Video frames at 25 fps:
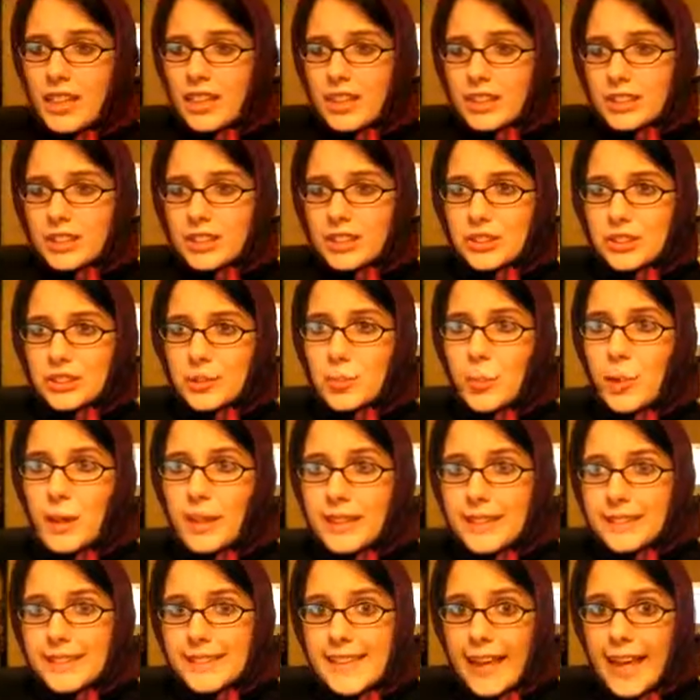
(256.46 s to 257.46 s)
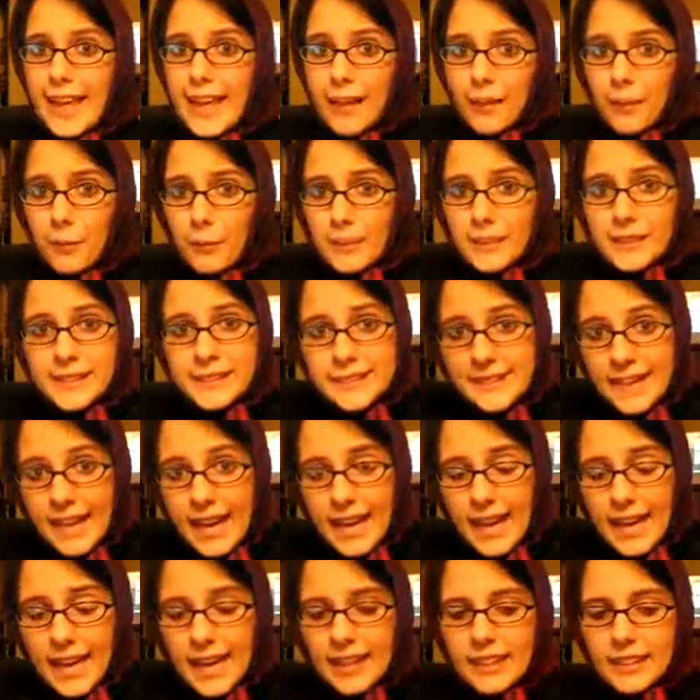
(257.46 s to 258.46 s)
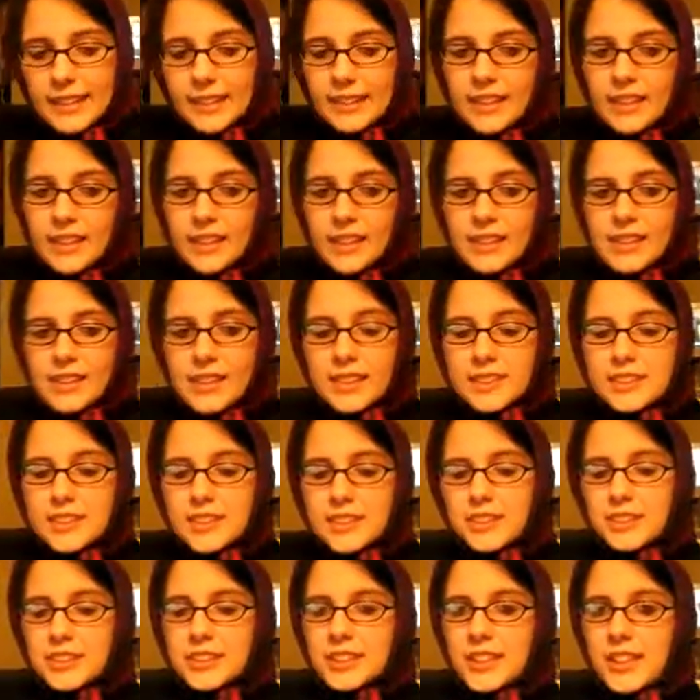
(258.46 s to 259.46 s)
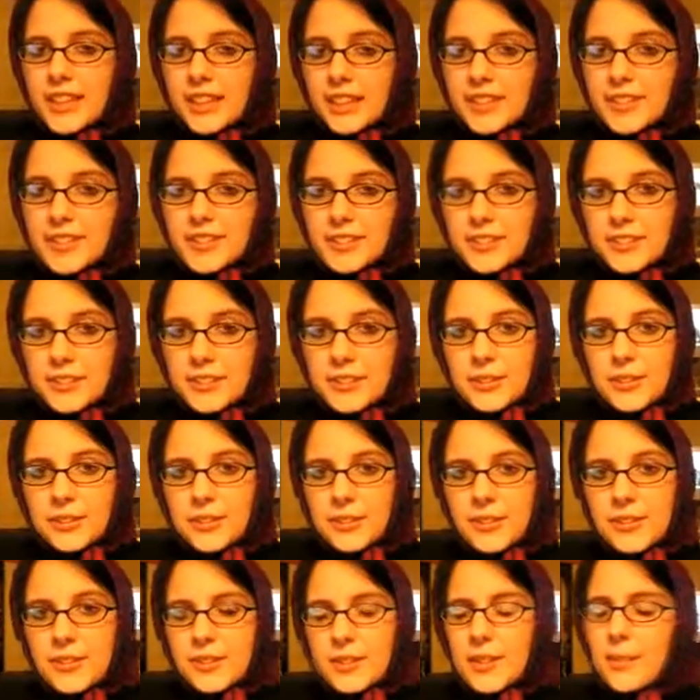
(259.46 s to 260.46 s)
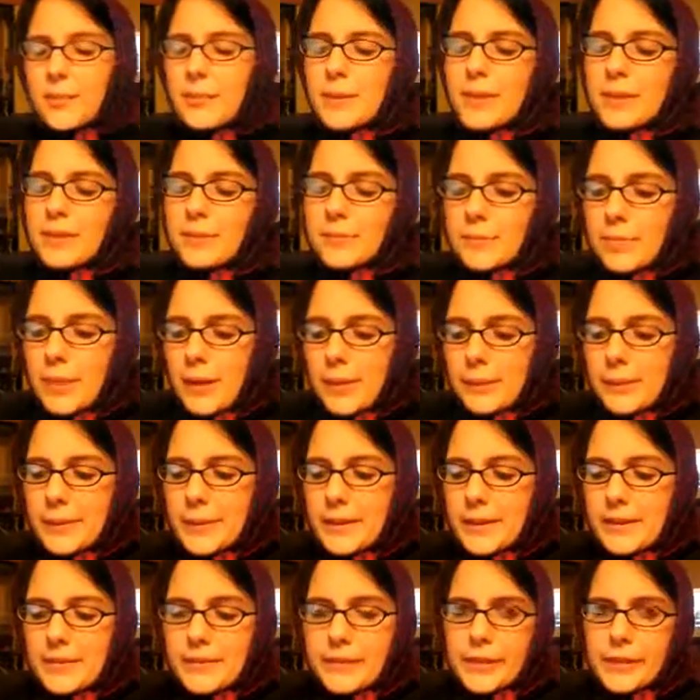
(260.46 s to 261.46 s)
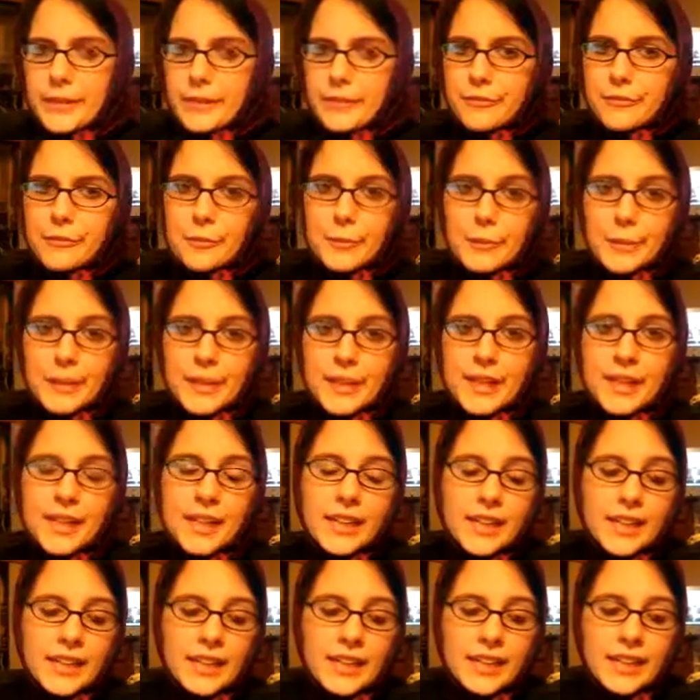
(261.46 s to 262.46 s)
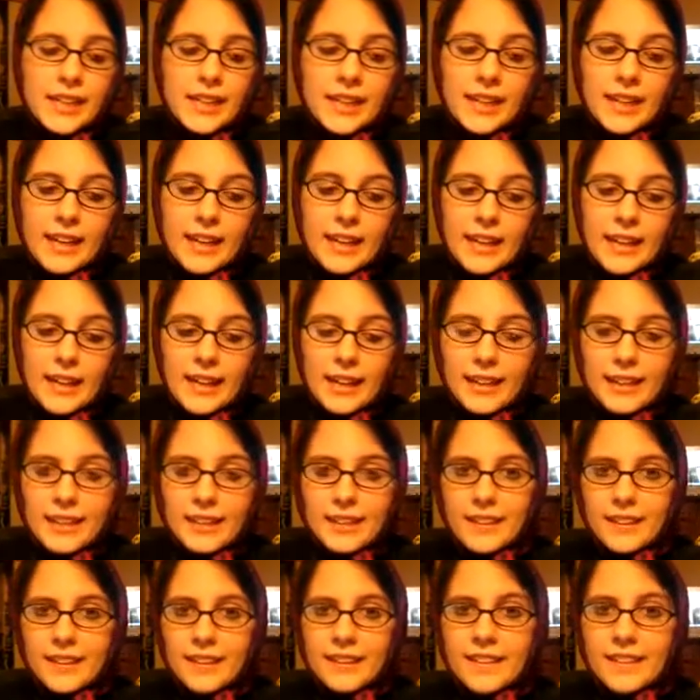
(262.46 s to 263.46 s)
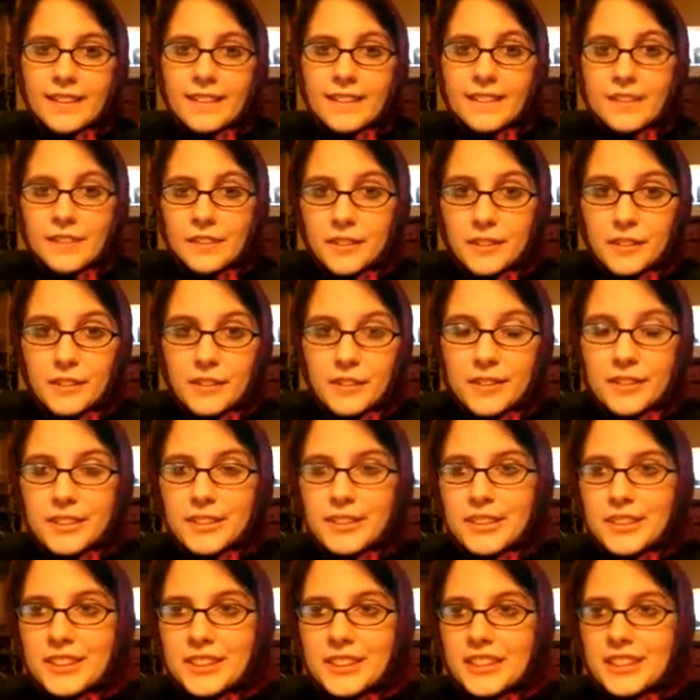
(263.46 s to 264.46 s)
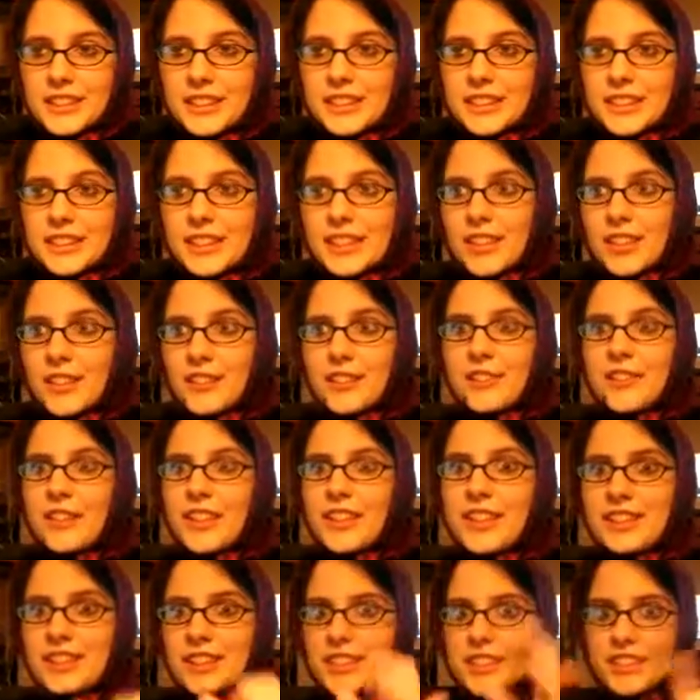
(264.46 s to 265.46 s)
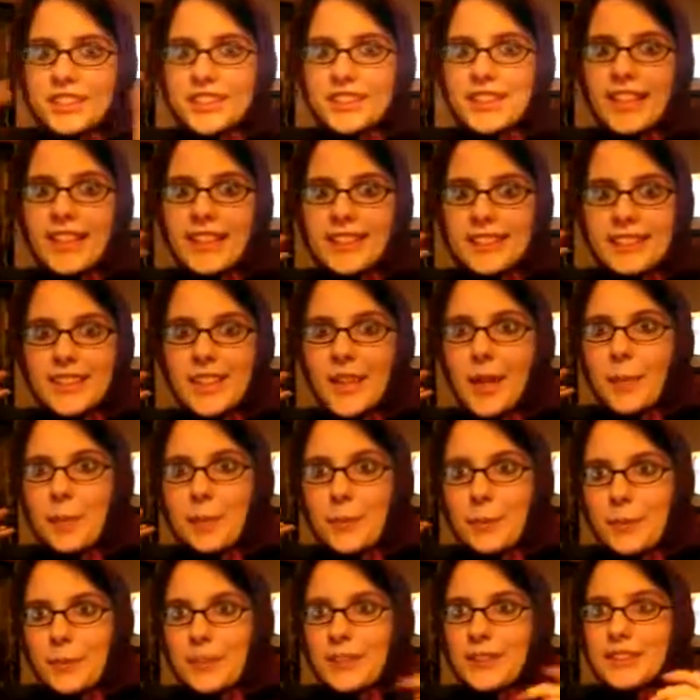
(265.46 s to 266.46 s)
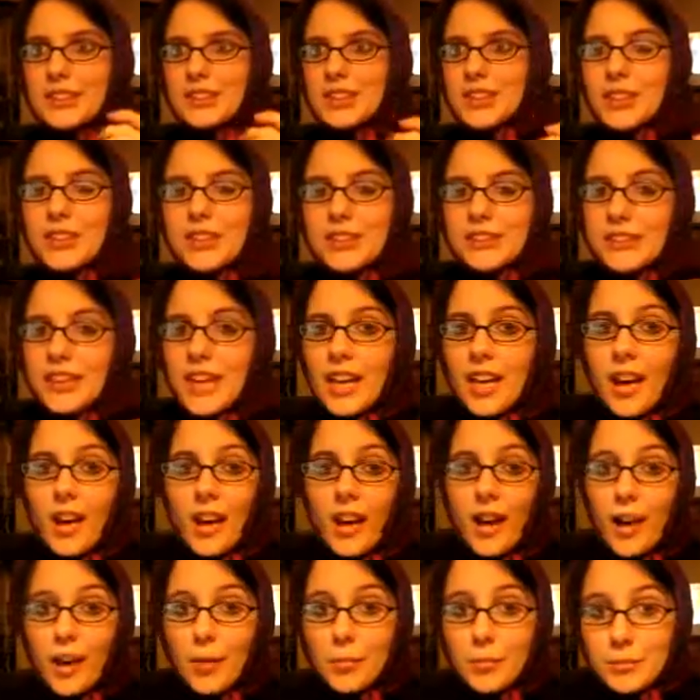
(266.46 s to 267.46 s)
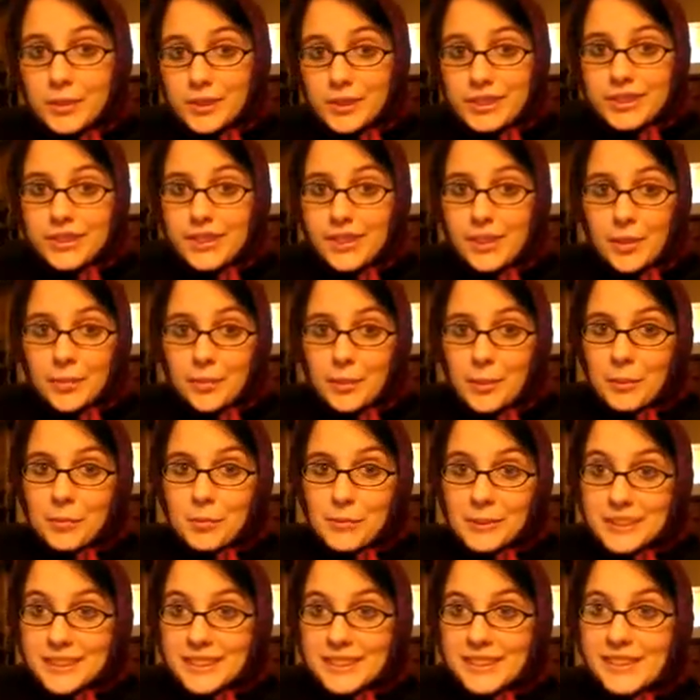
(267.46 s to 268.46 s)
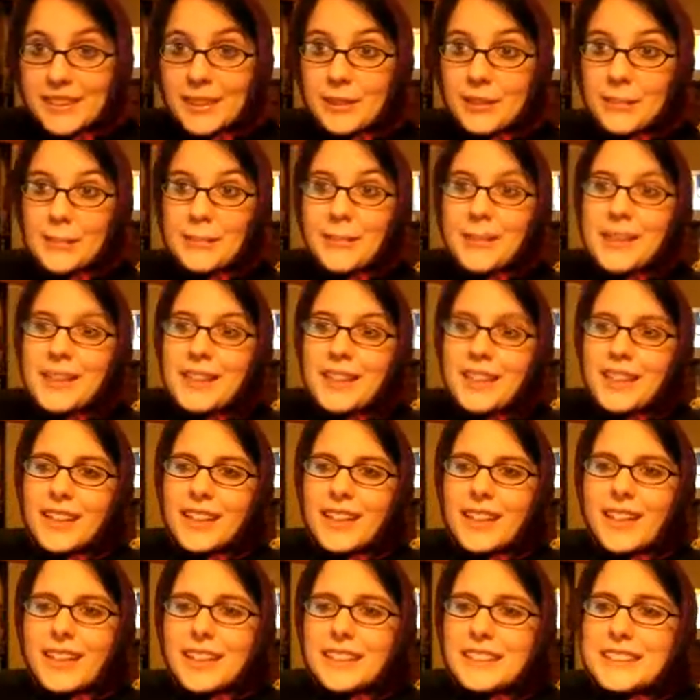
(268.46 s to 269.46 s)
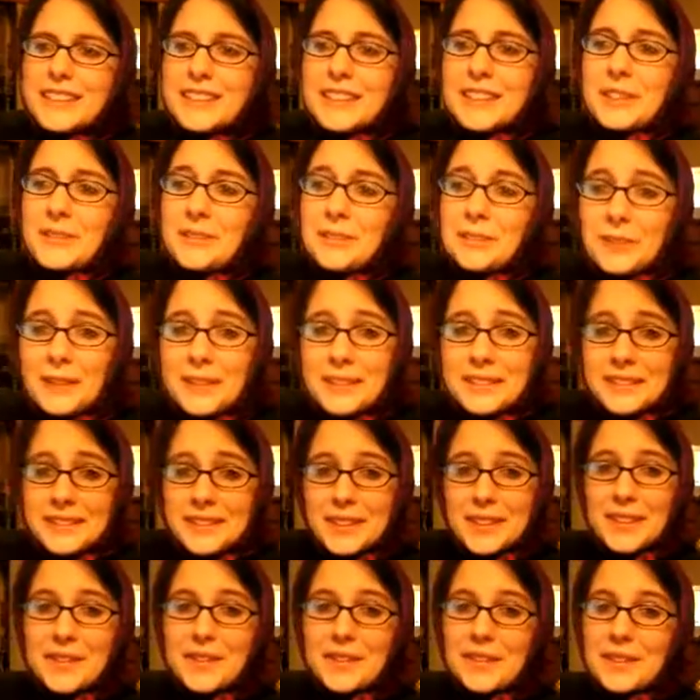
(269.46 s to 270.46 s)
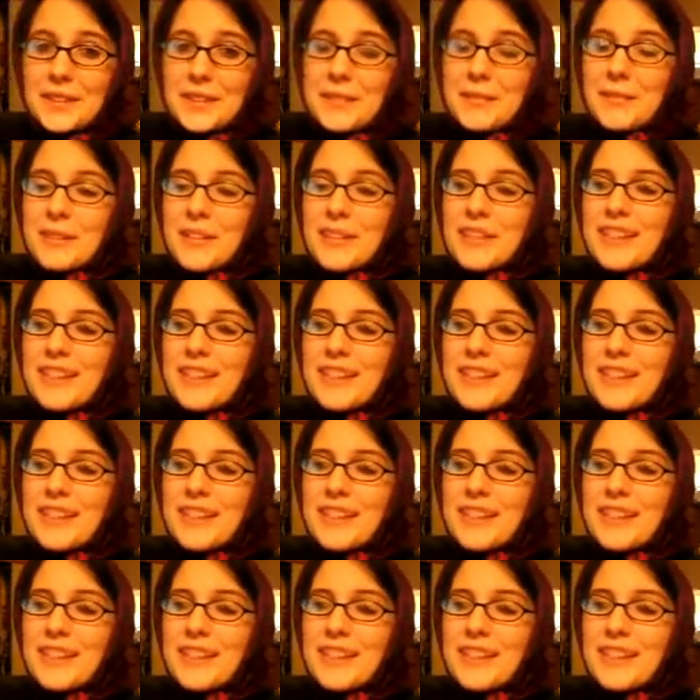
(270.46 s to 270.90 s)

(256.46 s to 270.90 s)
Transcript: She goes, what is that? What is that? And I saw she had a little girl with her, about probably 3 or 4. And the little girl, just her face just lights up. And she goes, a Muslim, a Muslim. And she runs over to me.